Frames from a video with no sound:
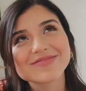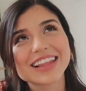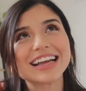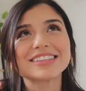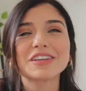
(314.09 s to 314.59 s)

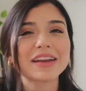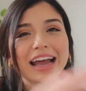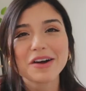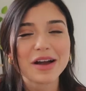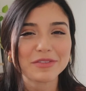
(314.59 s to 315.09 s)
And so
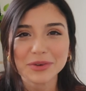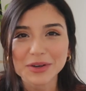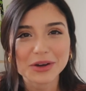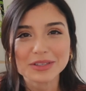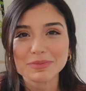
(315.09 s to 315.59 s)
now everyone
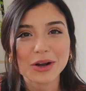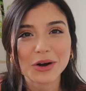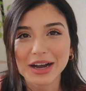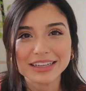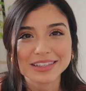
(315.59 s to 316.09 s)
calls me all
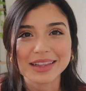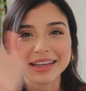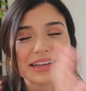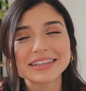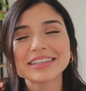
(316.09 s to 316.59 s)
kinds of
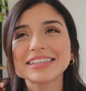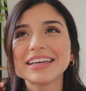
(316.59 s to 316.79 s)
things.